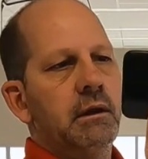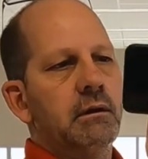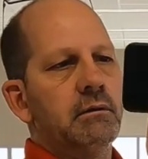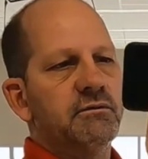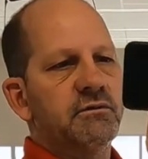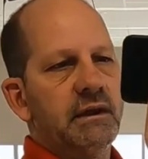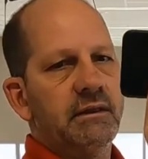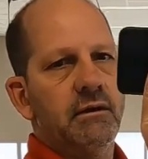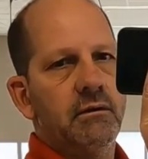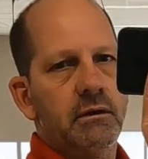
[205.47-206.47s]
and it will stay
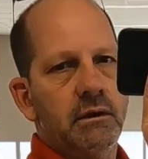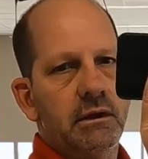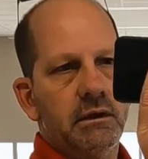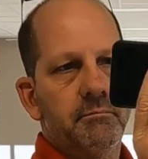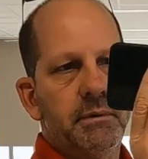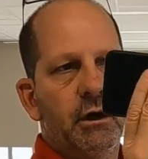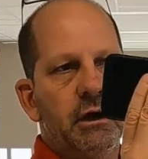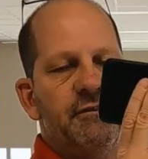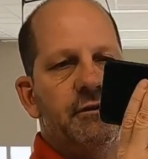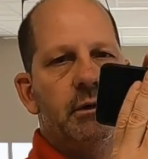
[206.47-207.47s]
there, and you can be
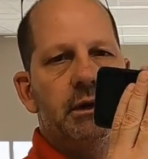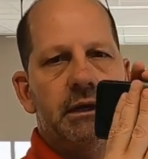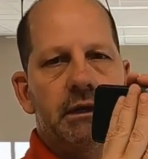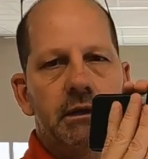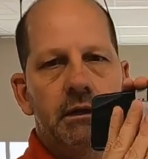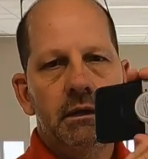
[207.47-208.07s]
off and running,